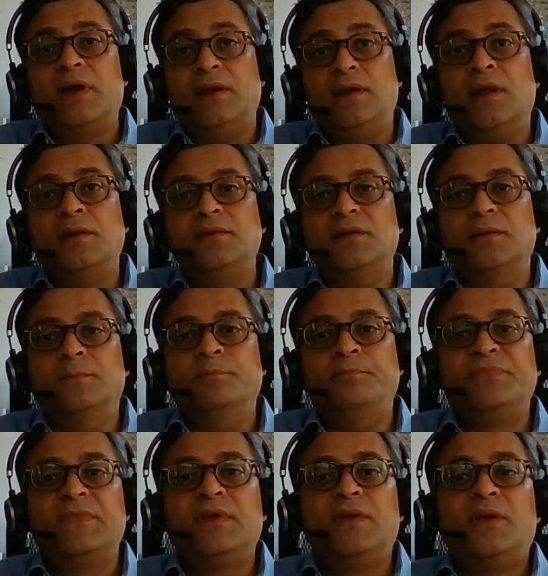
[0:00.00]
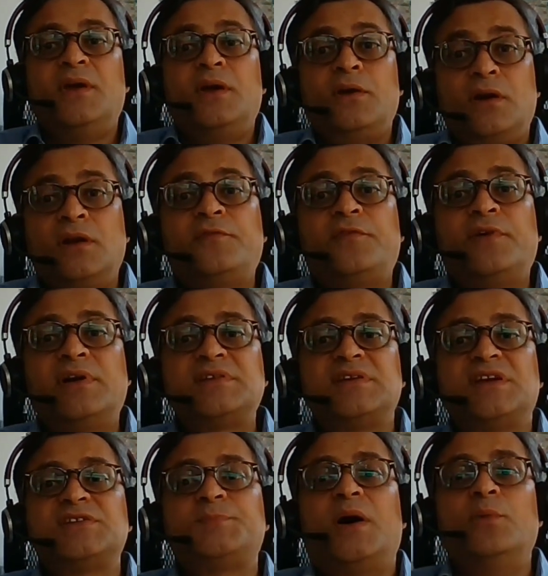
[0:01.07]
and London conferred
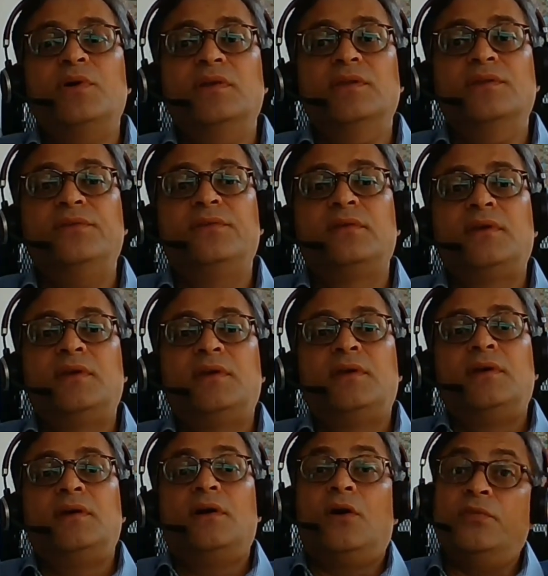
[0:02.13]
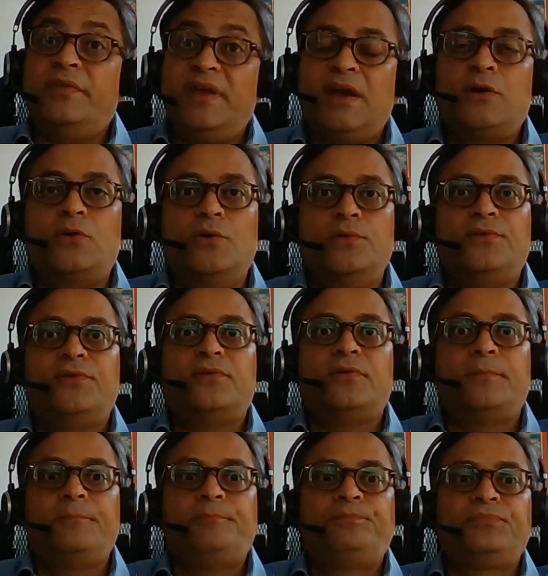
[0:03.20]
such powers on their
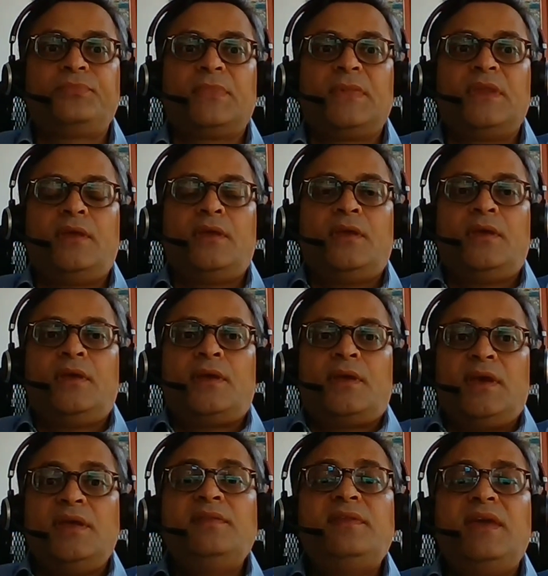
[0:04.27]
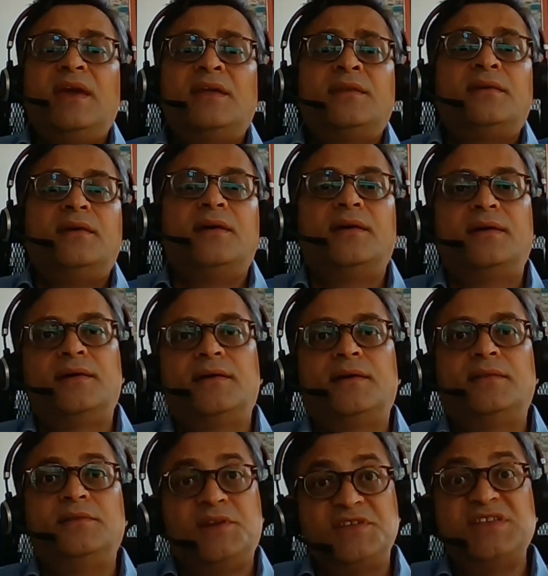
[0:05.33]
courts. In the end,
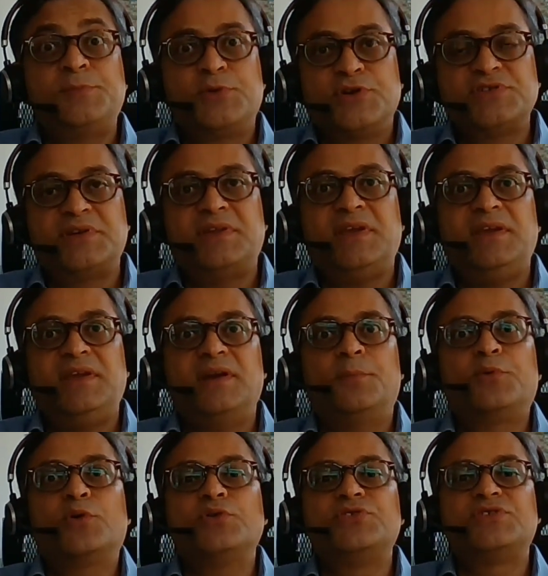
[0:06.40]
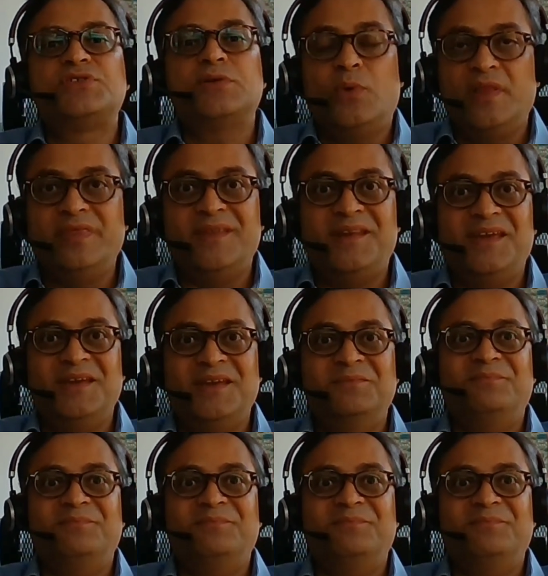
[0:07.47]
the reciprocity approach won the day.